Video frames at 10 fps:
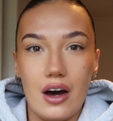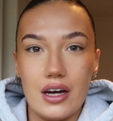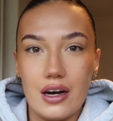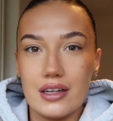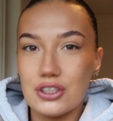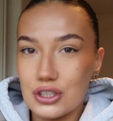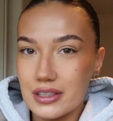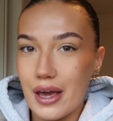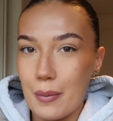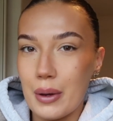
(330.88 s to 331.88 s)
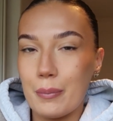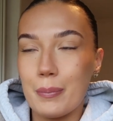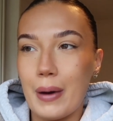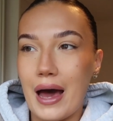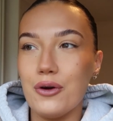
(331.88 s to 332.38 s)
I, I just get a
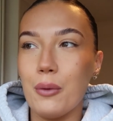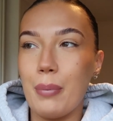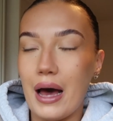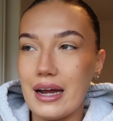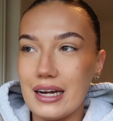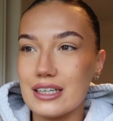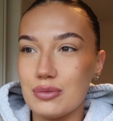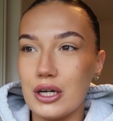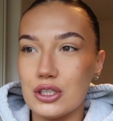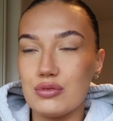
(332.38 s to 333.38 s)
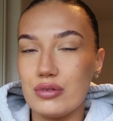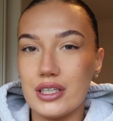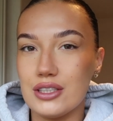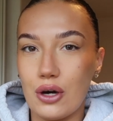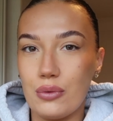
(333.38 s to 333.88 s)
bit... Pa not panicked, but I just
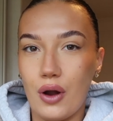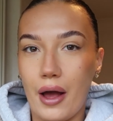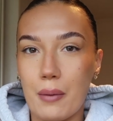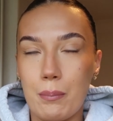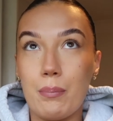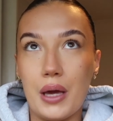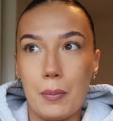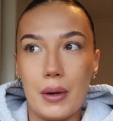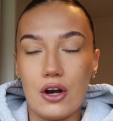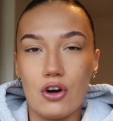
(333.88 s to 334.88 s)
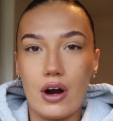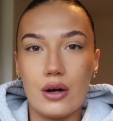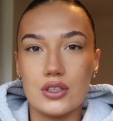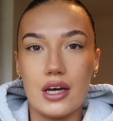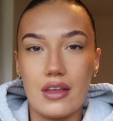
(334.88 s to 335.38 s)
really don't like big, big
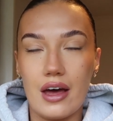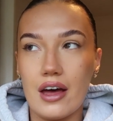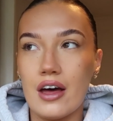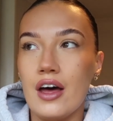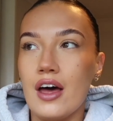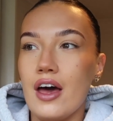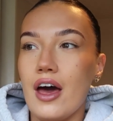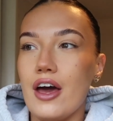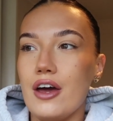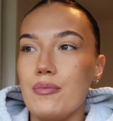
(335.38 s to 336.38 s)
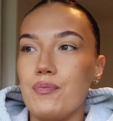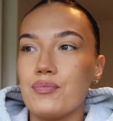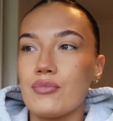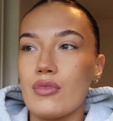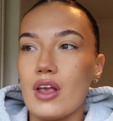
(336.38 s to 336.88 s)
crowds like that.
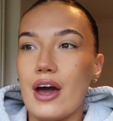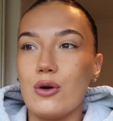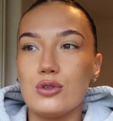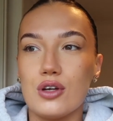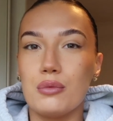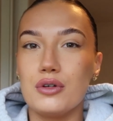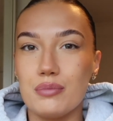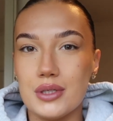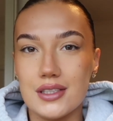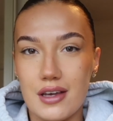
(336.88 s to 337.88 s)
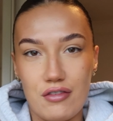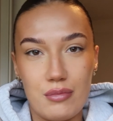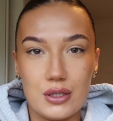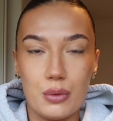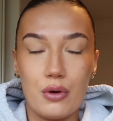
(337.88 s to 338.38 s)
Um, and also, it wouldn't have been safe
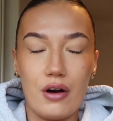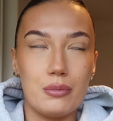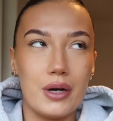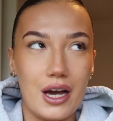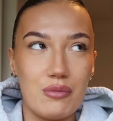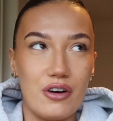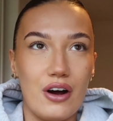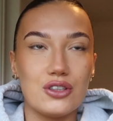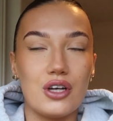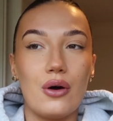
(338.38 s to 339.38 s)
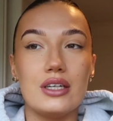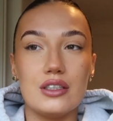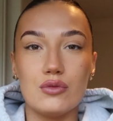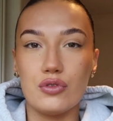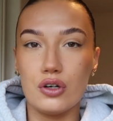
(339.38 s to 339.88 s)
for me to walk around with my camera out. So, I
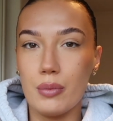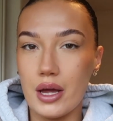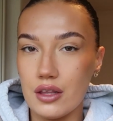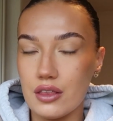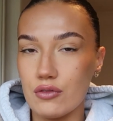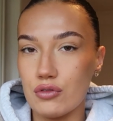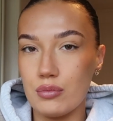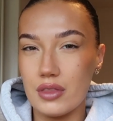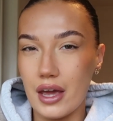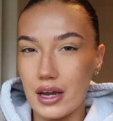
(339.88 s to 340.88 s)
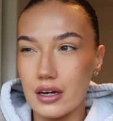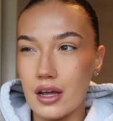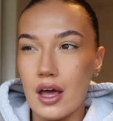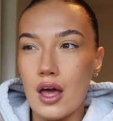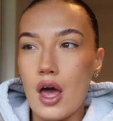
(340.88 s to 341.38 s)
didn't film anything from
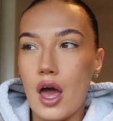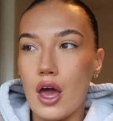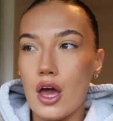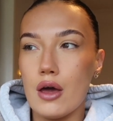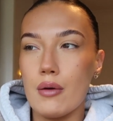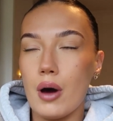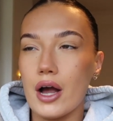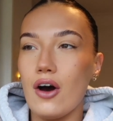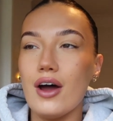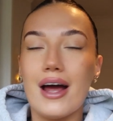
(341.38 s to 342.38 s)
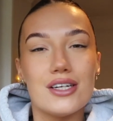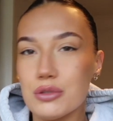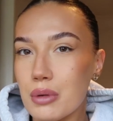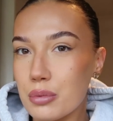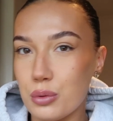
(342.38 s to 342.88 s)
then. Um, I can't
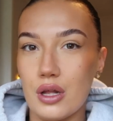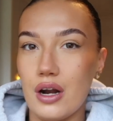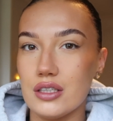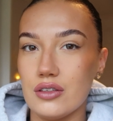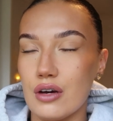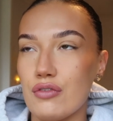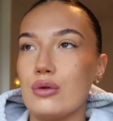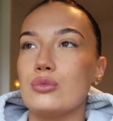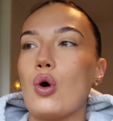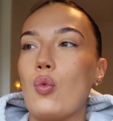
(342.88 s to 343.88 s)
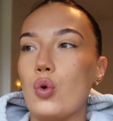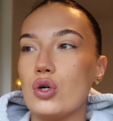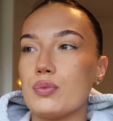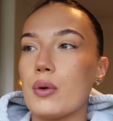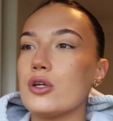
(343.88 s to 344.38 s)
actually remember what the last thing I filmed
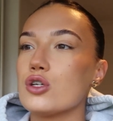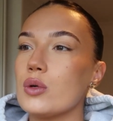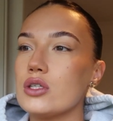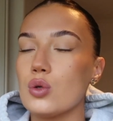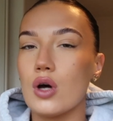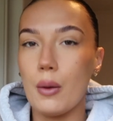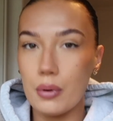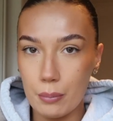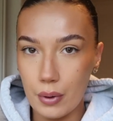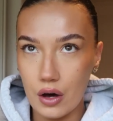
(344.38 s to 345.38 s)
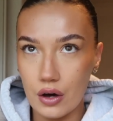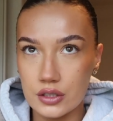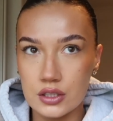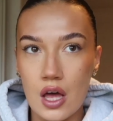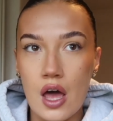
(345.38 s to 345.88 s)
was, but we just went to a couple of
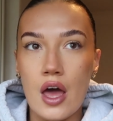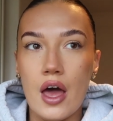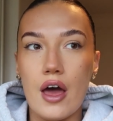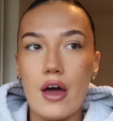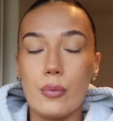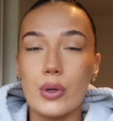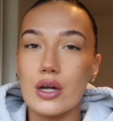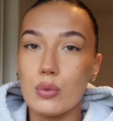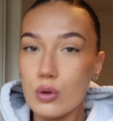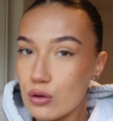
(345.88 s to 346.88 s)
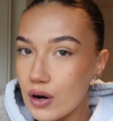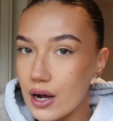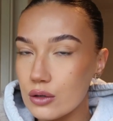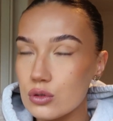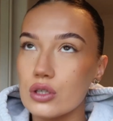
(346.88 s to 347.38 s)
bars, um, we had a walk
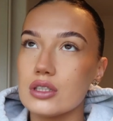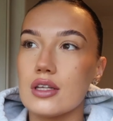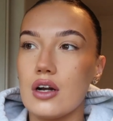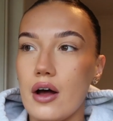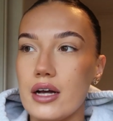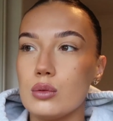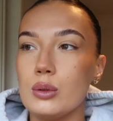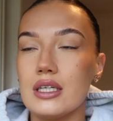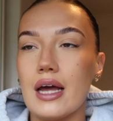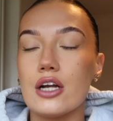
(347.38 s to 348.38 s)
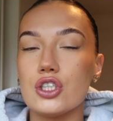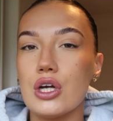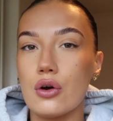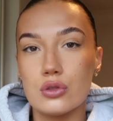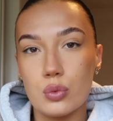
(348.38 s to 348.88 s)
around, looked at the lights. We didn't
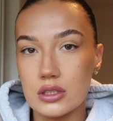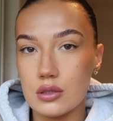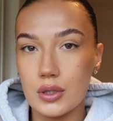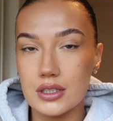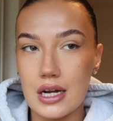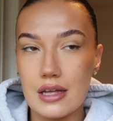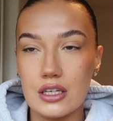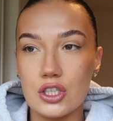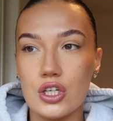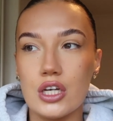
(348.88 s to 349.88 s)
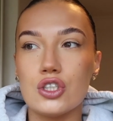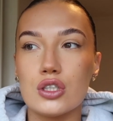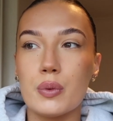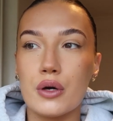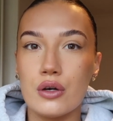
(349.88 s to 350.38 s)
actually go to Winter Wonderland this year
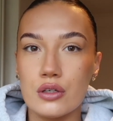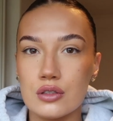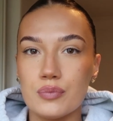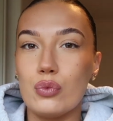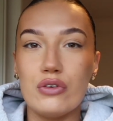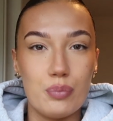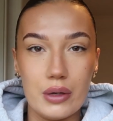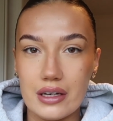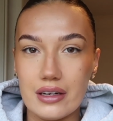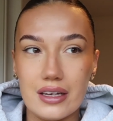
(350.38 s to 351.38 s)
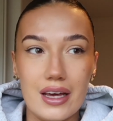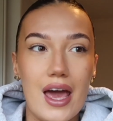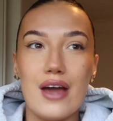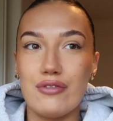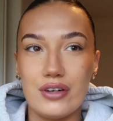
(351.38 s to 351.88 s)
just because we've been
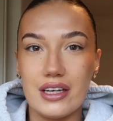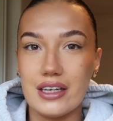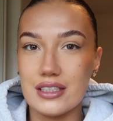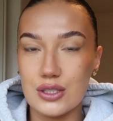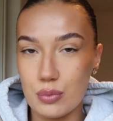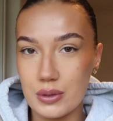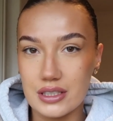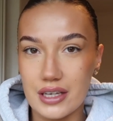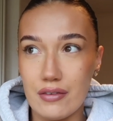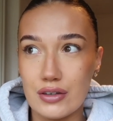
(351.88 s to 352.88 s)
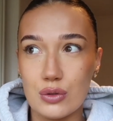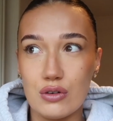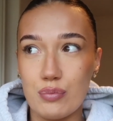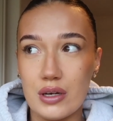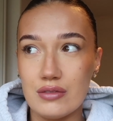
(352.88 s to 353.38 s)
every year since we've been together, so
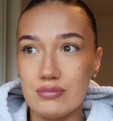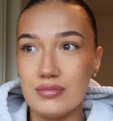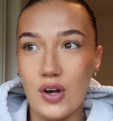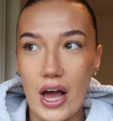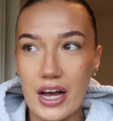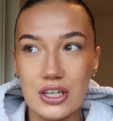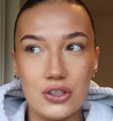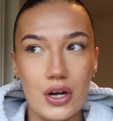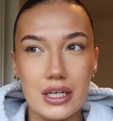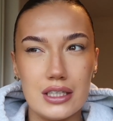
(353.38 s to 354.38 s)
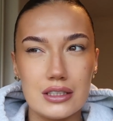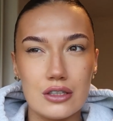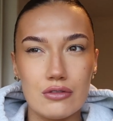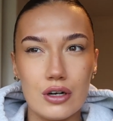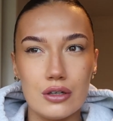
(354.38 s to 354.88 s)
we've been like nine years
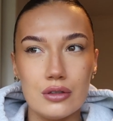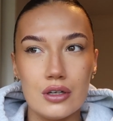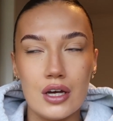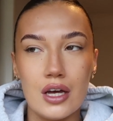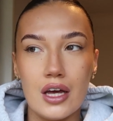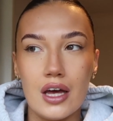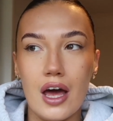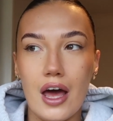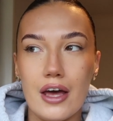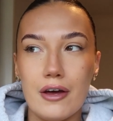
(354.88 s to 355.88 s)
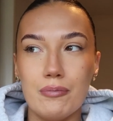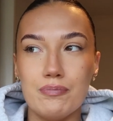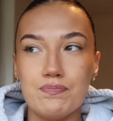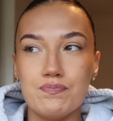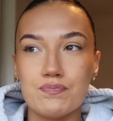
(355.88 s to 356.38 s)
in a row,
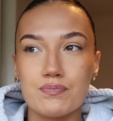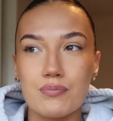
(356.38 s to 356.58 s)
um,